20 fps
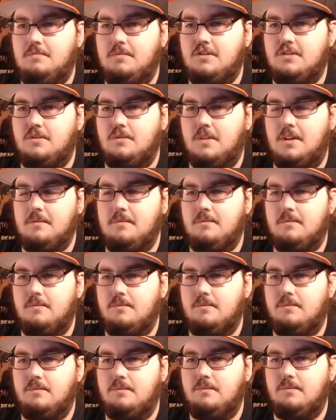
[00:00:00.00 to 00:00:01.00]
put you
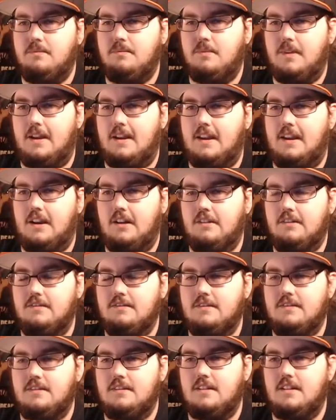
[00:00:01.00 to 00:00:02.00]
right here.
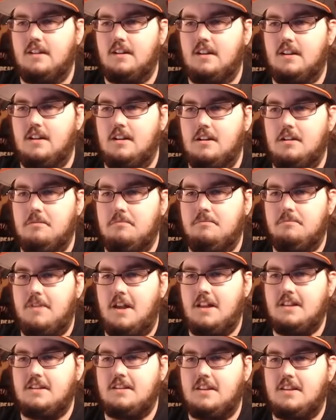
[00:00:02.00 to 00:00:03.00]

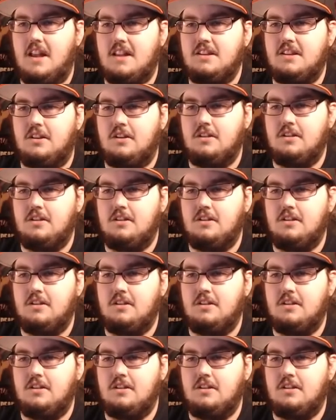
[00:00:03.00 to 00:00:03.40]
That's a